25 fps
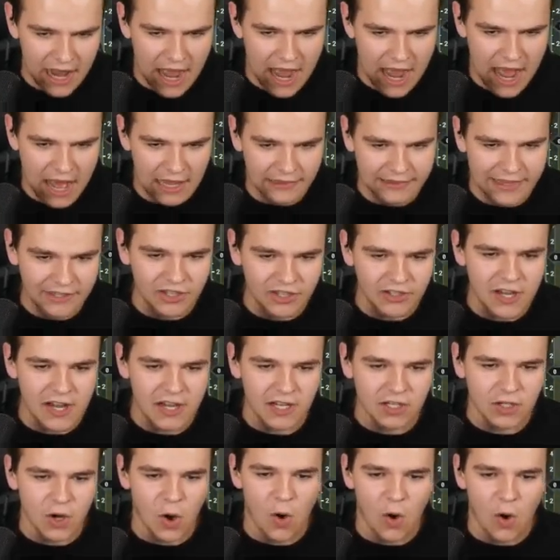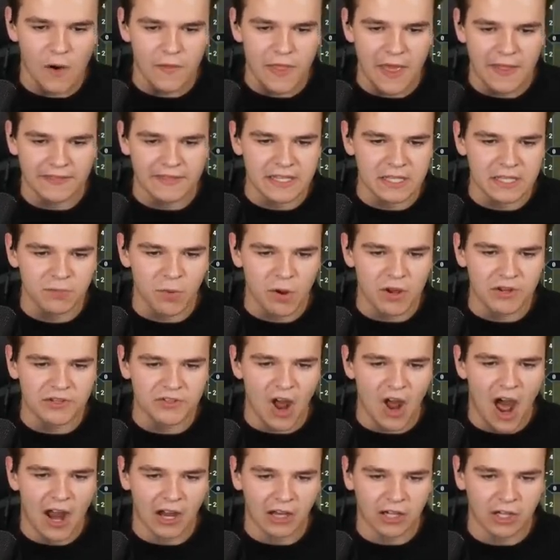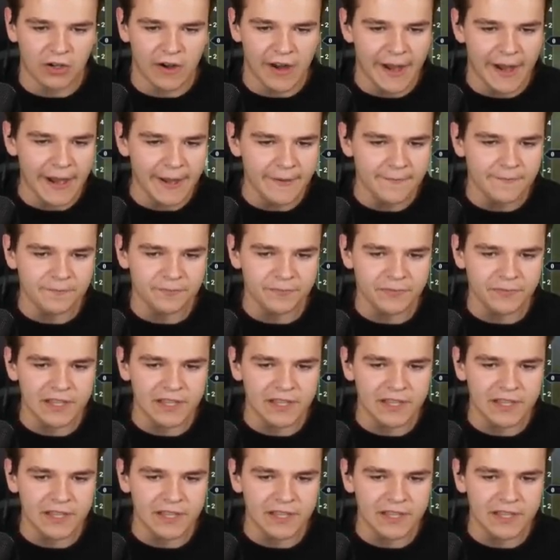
Uh, let's just ignore that this was not great.